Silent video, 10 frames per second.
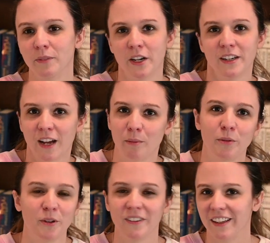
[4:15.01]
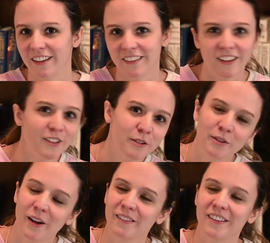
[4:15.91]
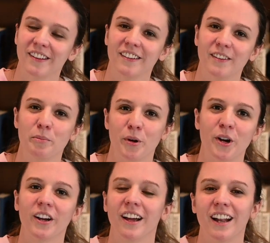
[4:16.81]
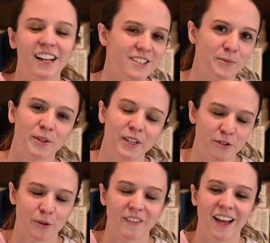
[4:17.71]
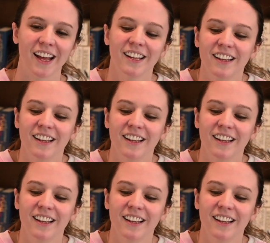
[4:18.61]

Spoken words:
married couple that continue throughout the book, and I just really enjoyed that.